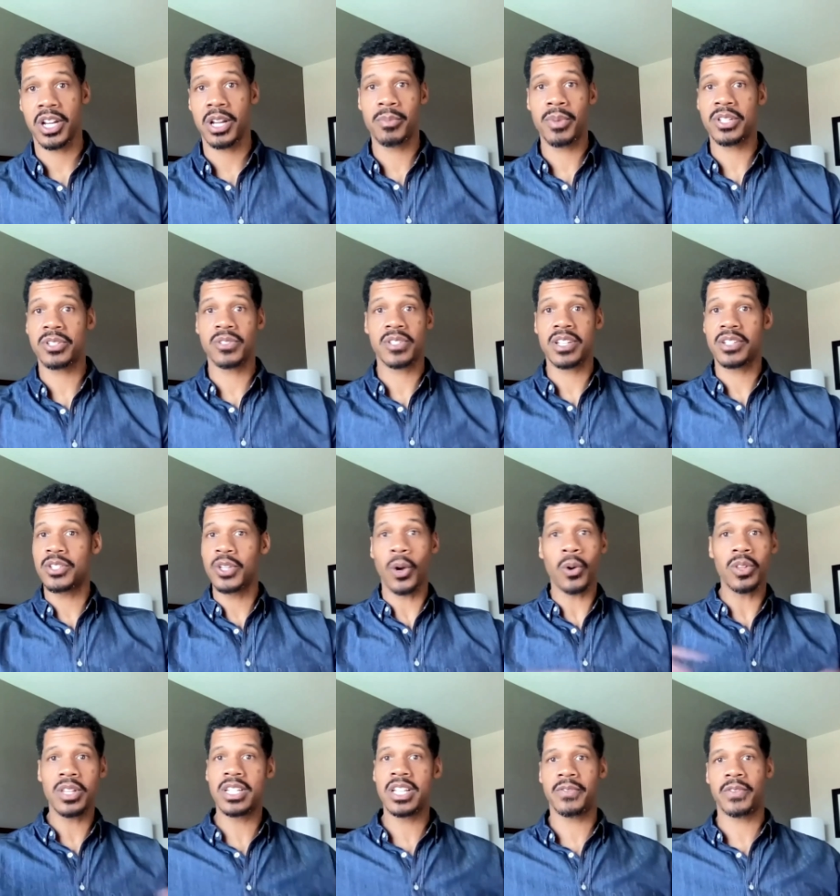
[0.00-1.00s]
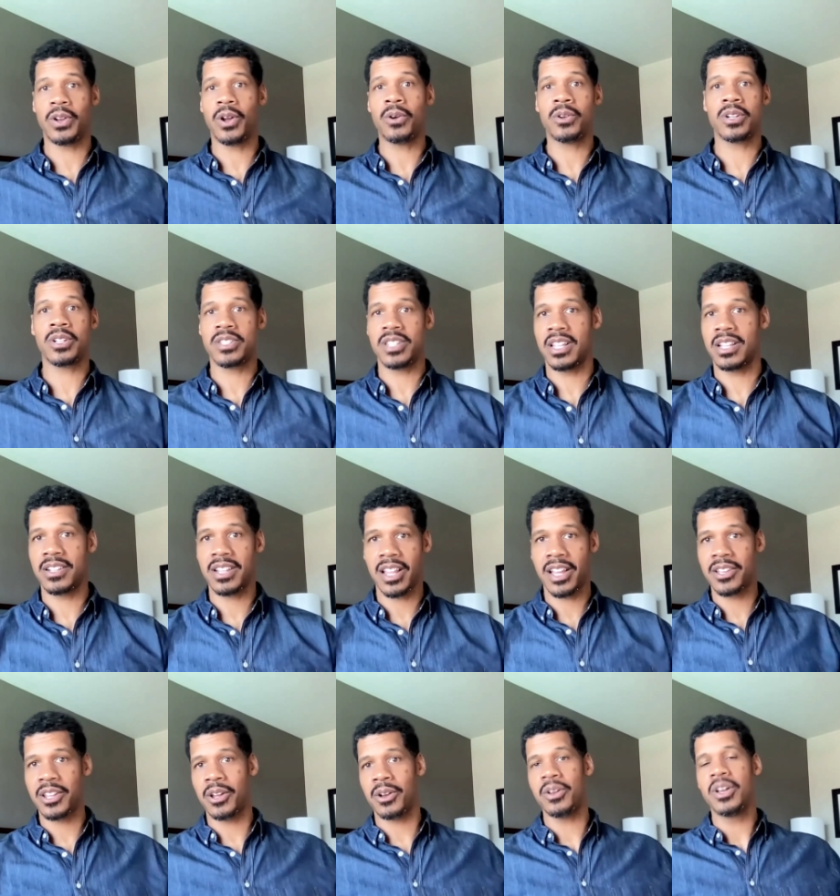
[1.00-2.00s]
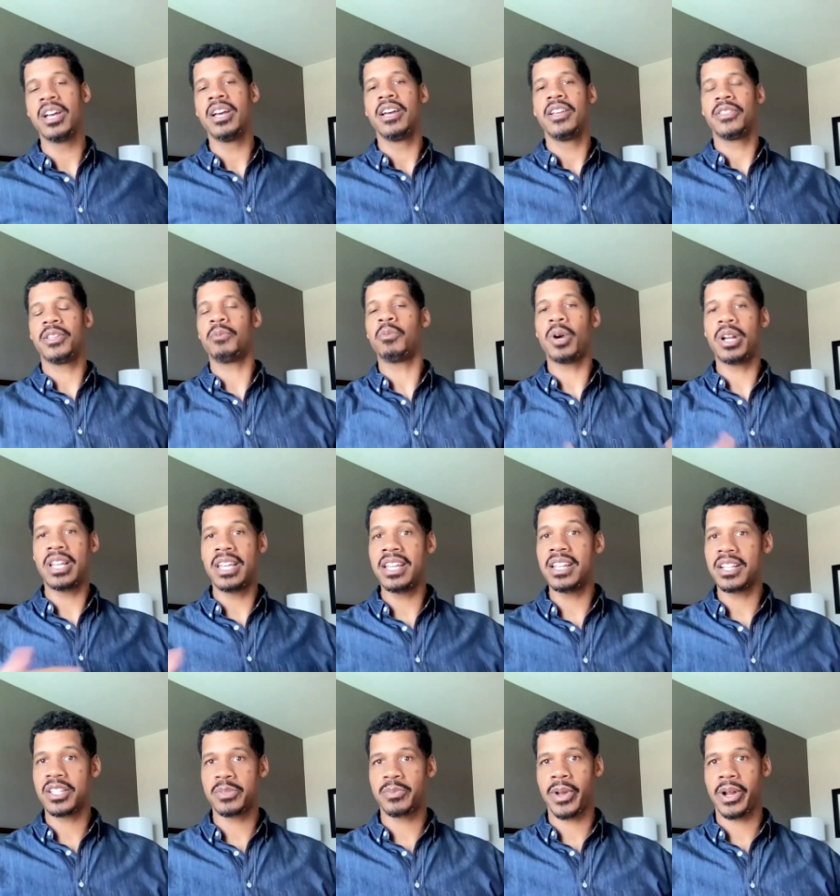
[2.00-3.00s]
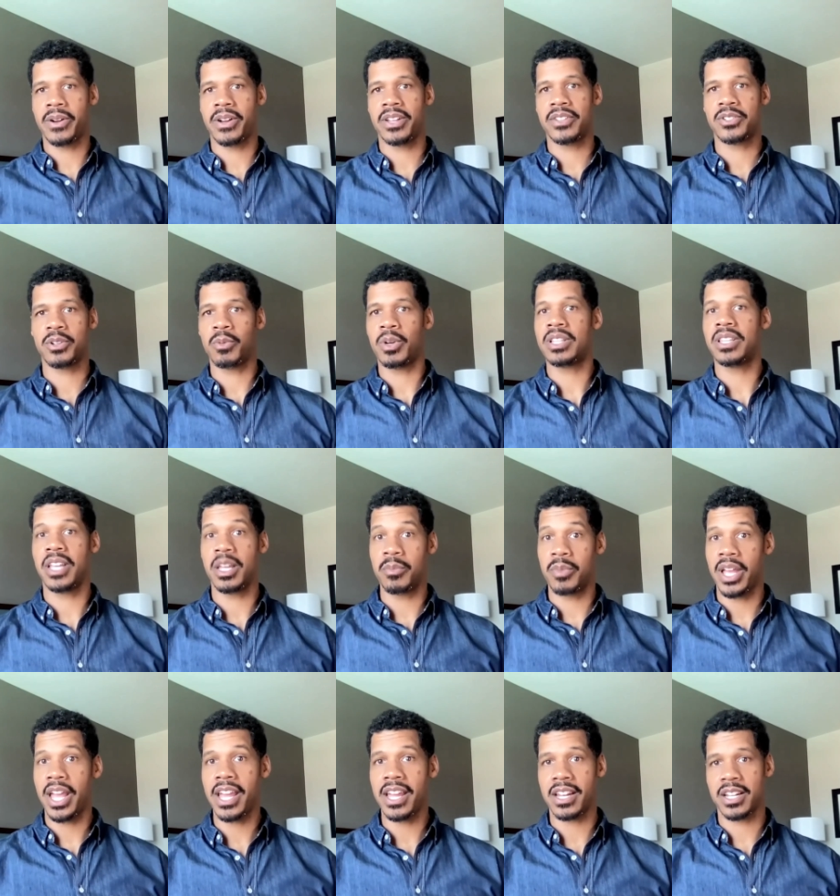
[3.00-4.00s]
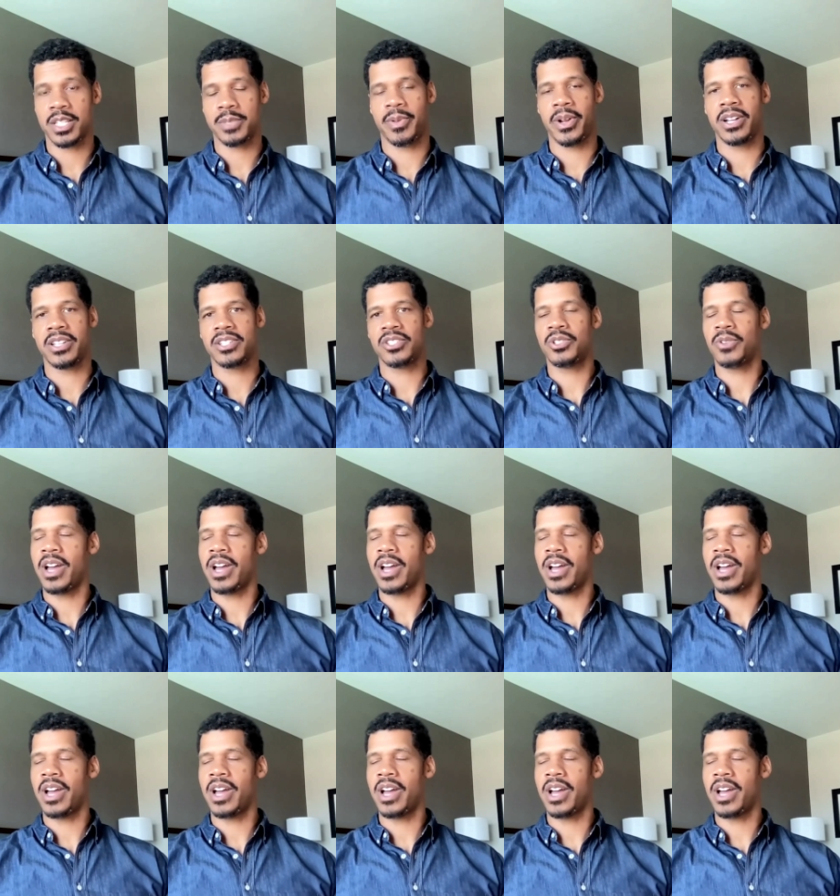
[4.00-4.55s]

Jerry Buss was a totally different owner than you know than what he'd experienced or what the NBA had experienced.